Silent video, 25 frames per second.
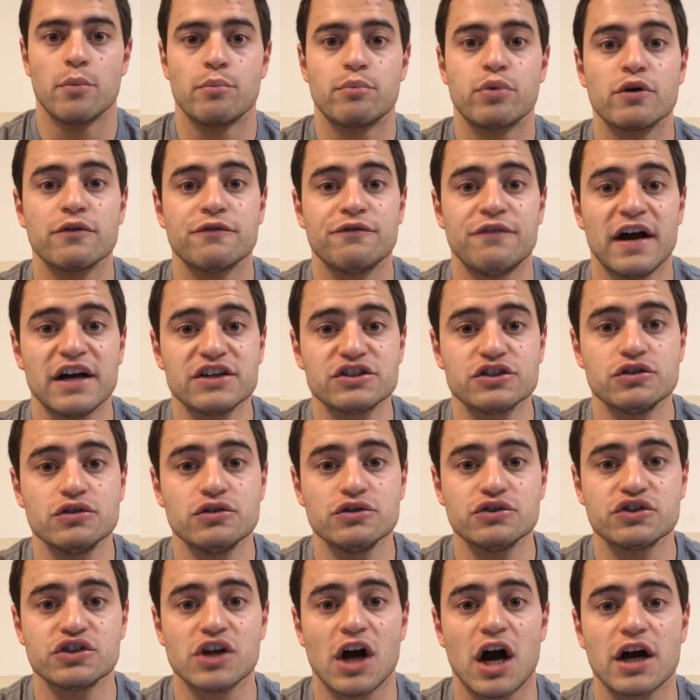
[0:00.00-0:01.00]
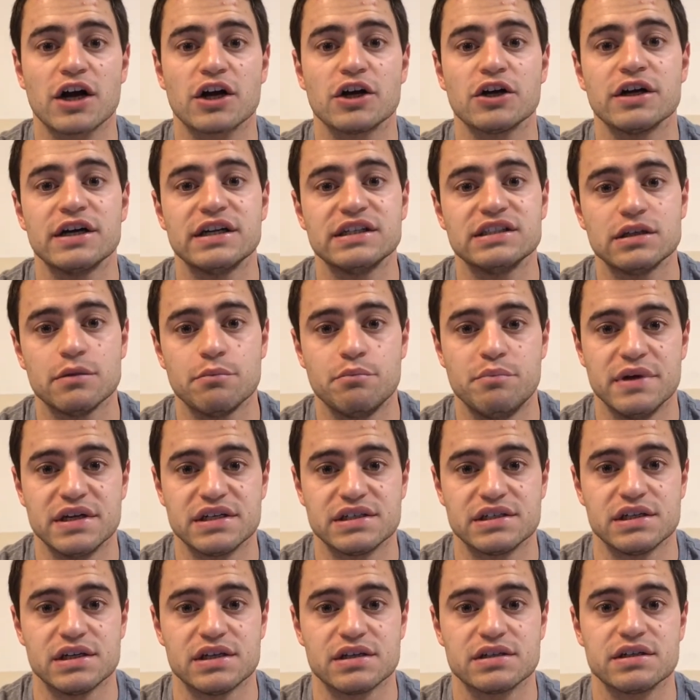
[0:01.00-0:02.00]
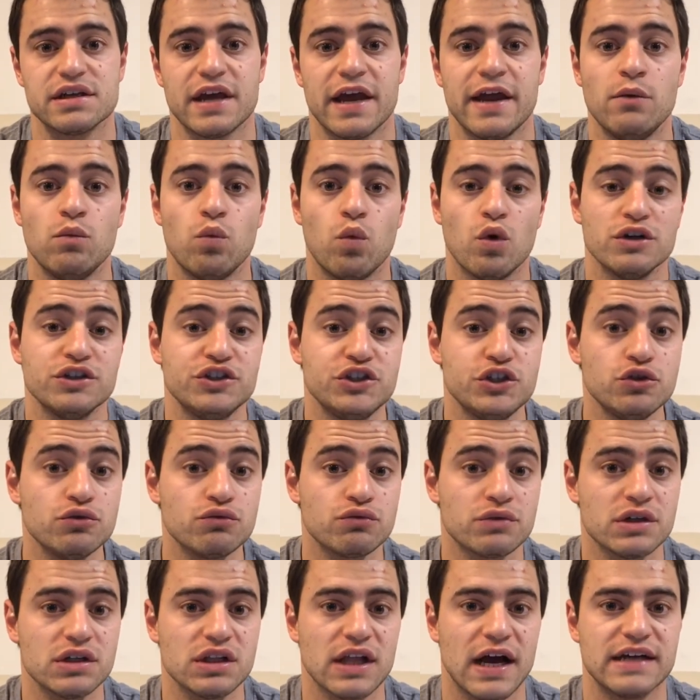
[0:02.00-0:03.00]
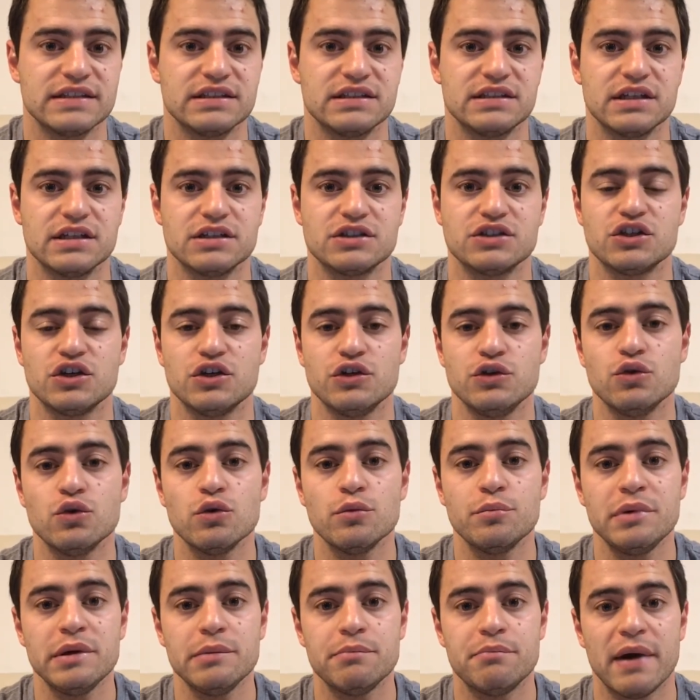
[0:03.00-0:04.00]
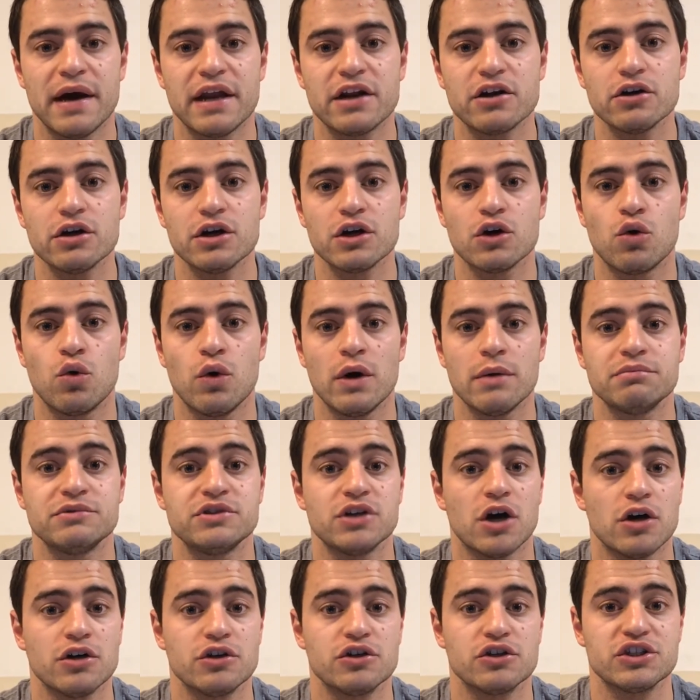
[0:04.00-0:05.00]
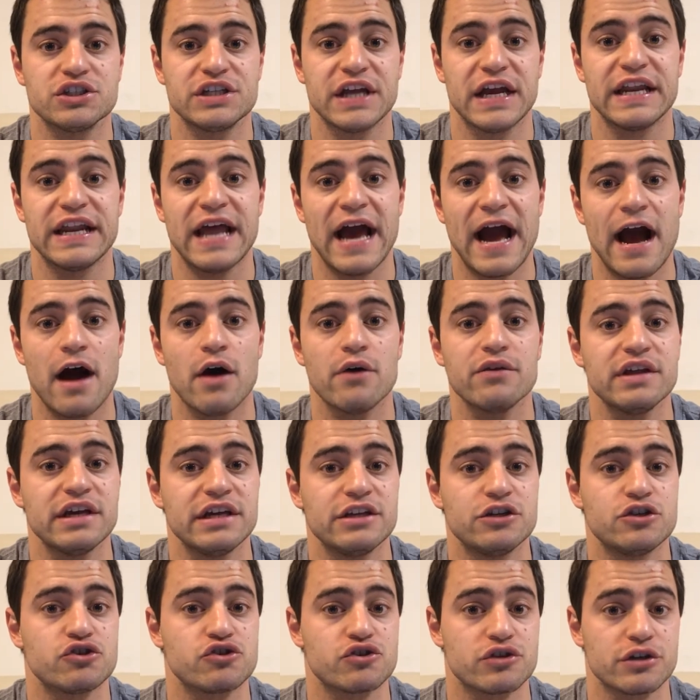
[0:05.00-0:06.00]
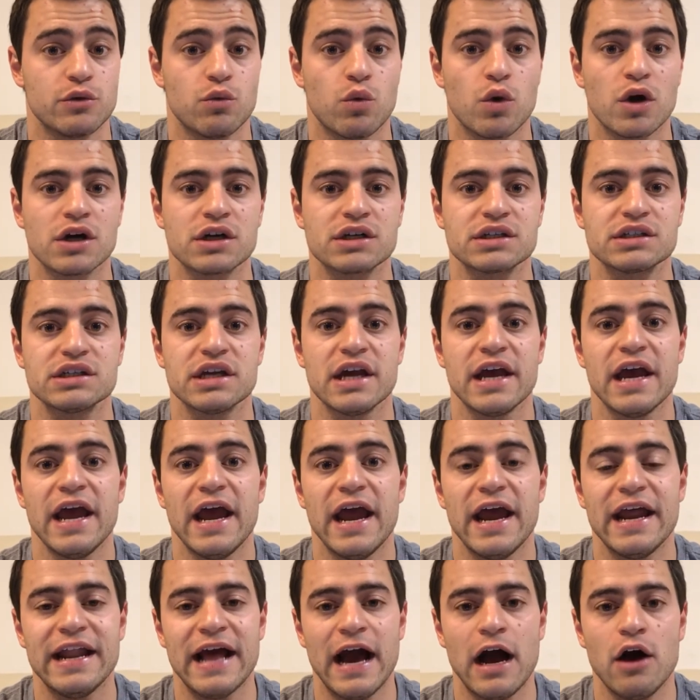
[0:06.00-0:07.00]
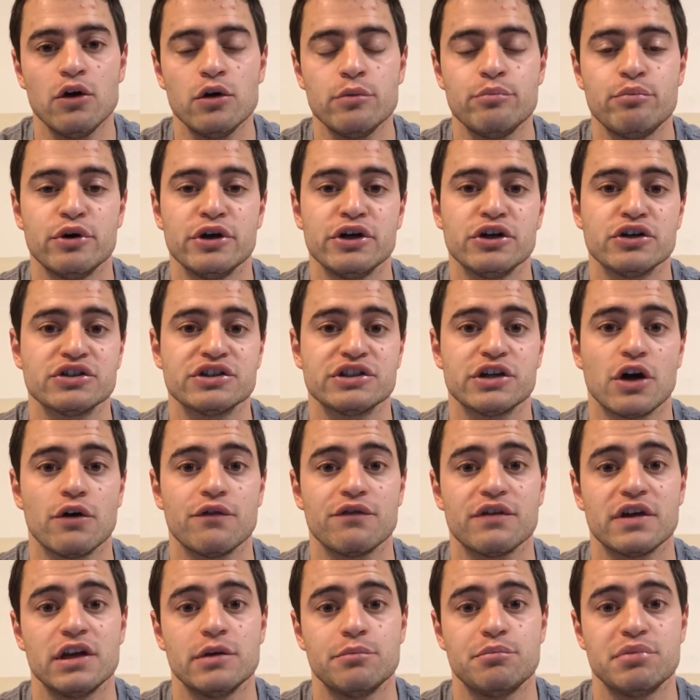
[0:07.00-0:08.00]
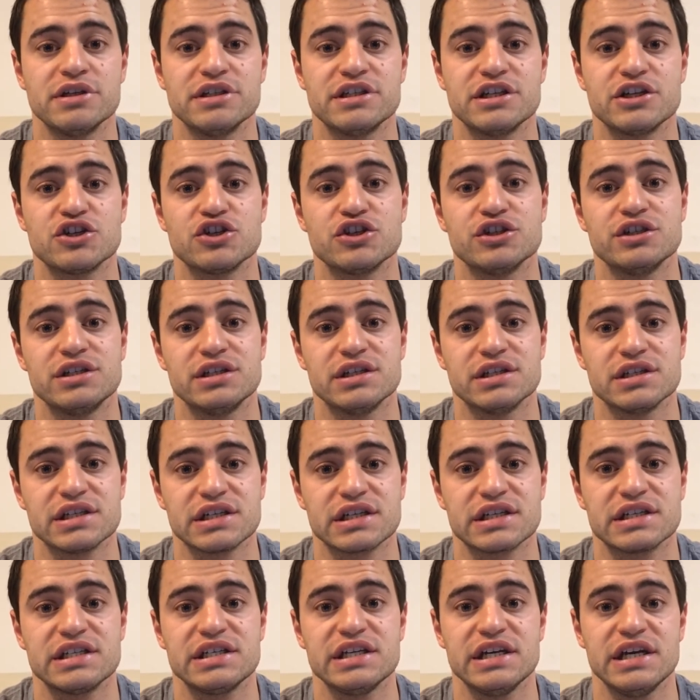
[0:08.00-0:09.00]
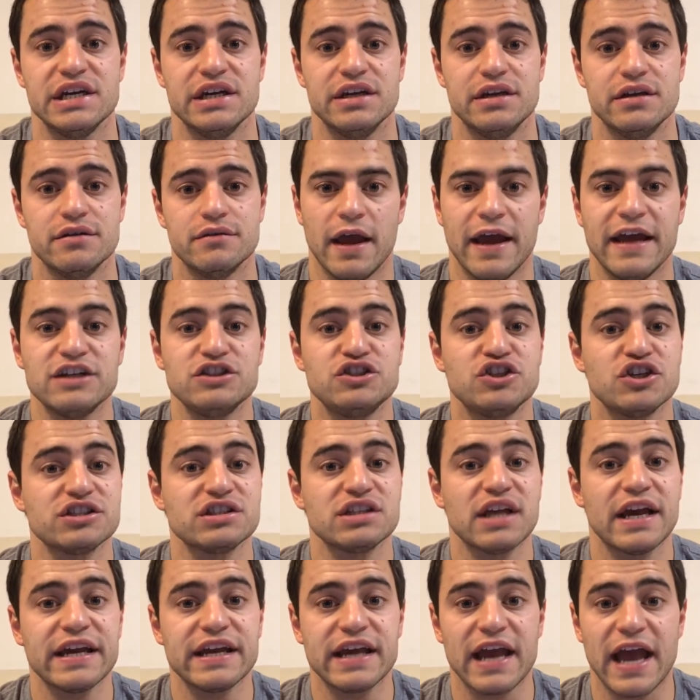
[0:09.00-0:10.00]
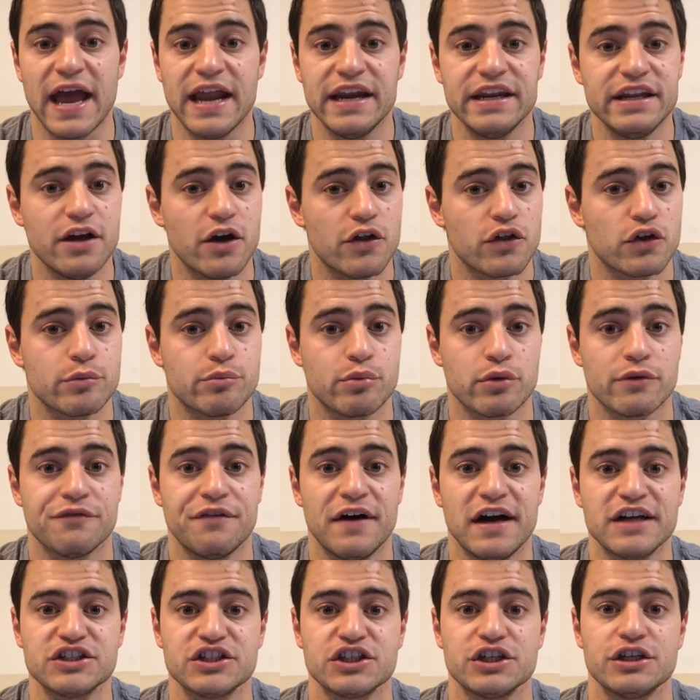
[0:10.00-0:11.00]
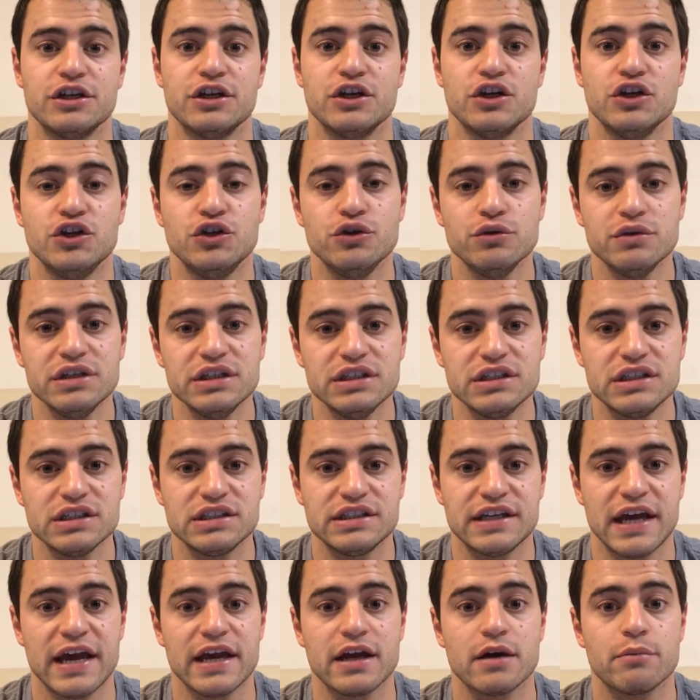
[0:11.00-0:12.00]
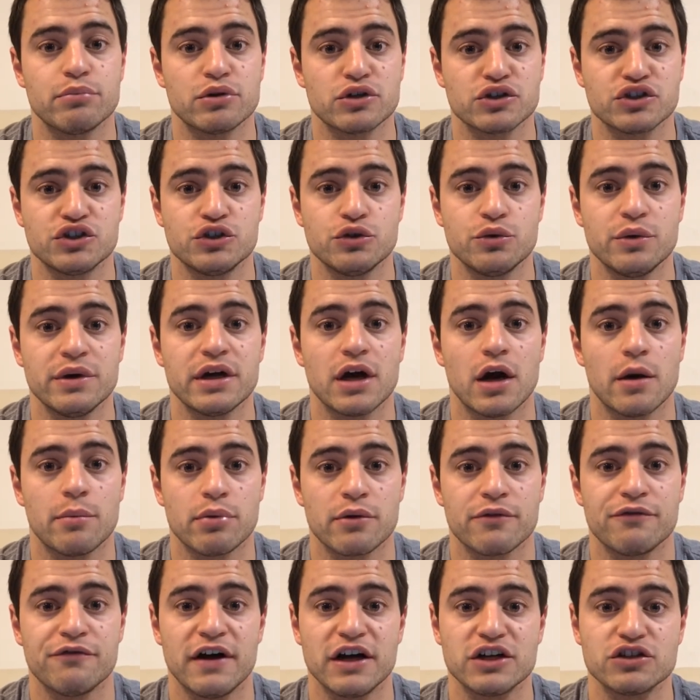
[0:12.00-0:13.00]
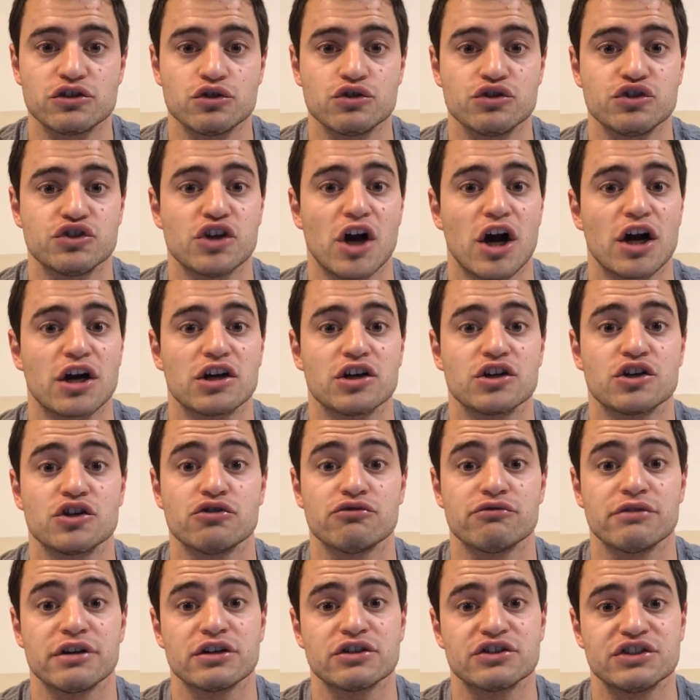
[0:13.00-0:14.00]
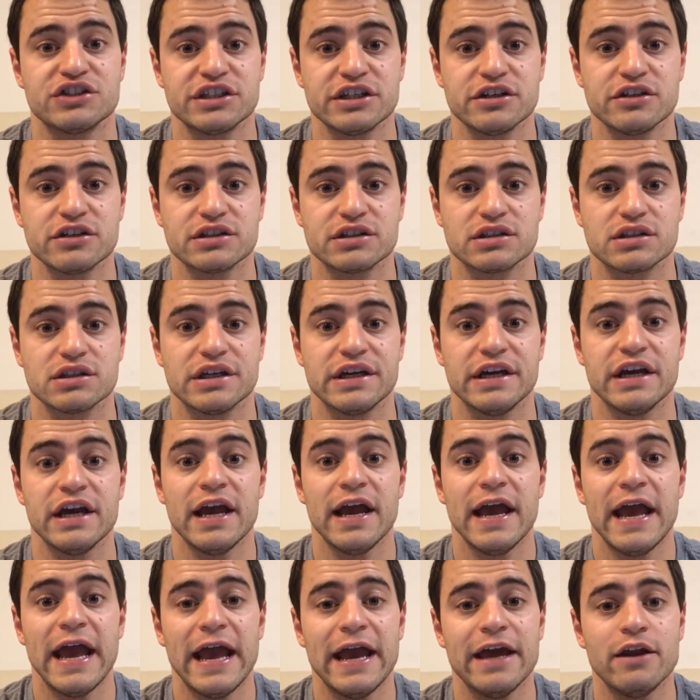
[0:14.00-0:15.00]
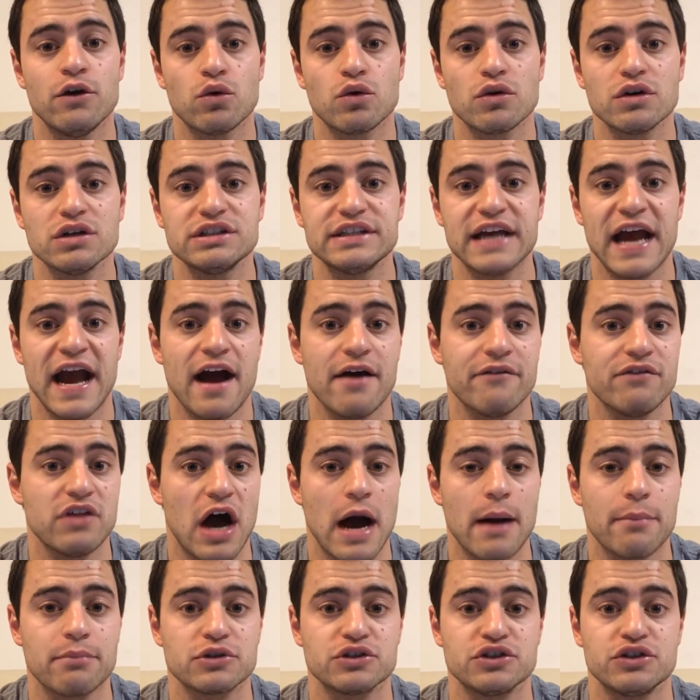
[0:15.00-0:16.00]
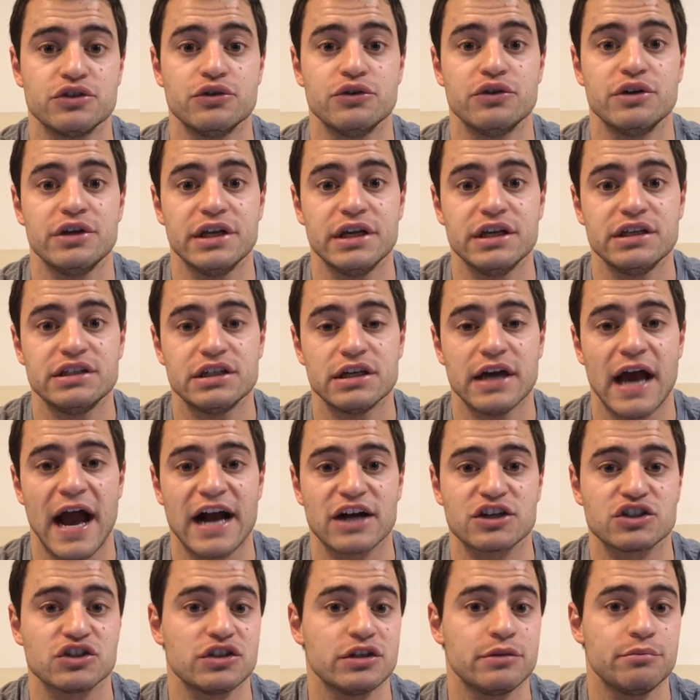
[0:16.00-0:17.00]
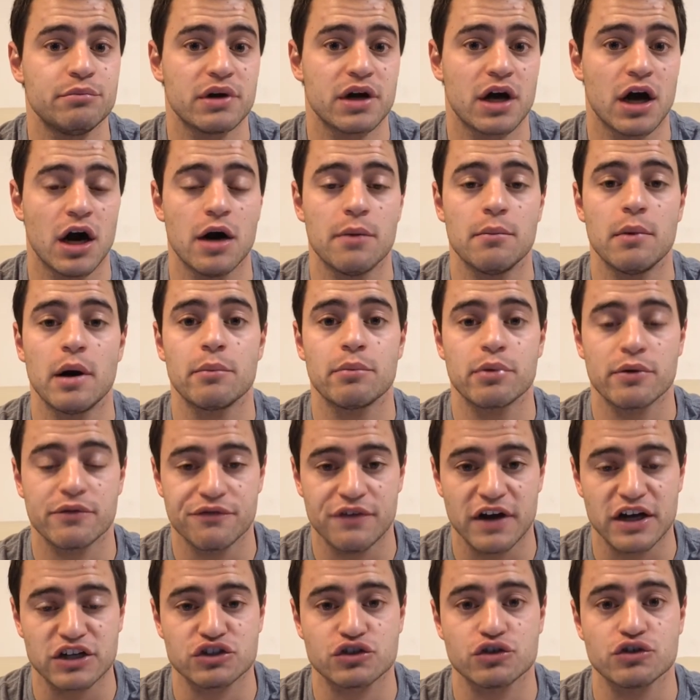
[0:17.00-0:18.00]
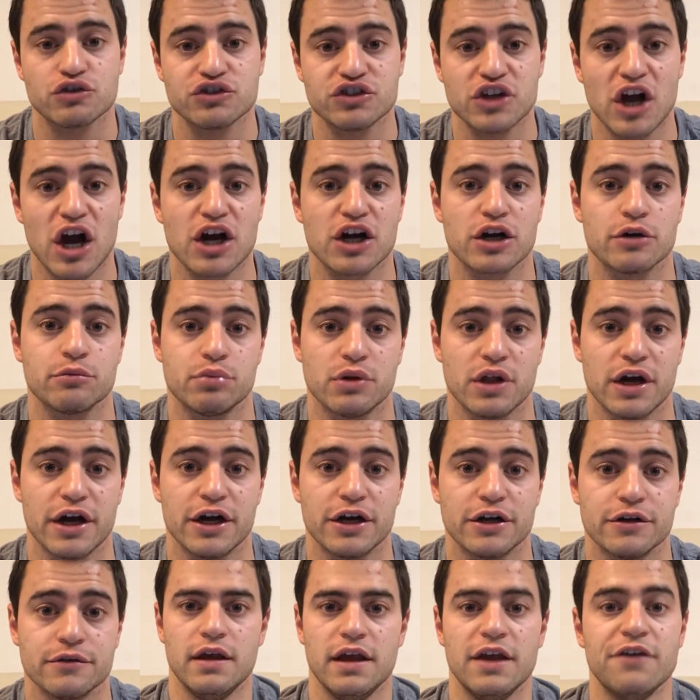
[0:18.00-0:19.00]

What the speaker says: Professional soccer is a business, and once you realize this, you will be better equipped to understand how the industry works and how to put yourself in a position to succeed. And just like any other profession, you need to take pursuing a professional soccer career seriously in order to have the opportunity to actually become a professional soccer player.